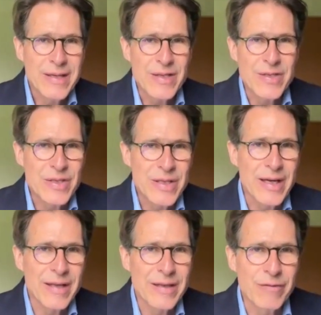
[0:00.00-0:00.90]
is
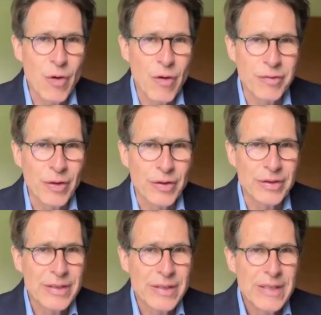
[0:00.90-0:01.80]
at the
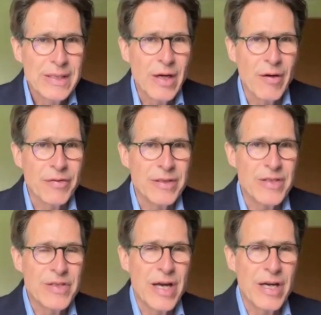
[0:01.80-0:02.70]
forefront of the
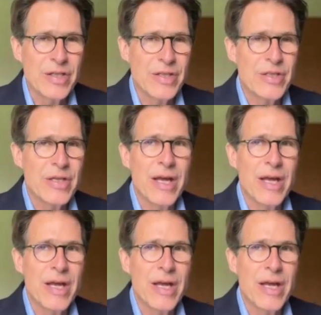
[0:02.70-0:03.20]
discussions.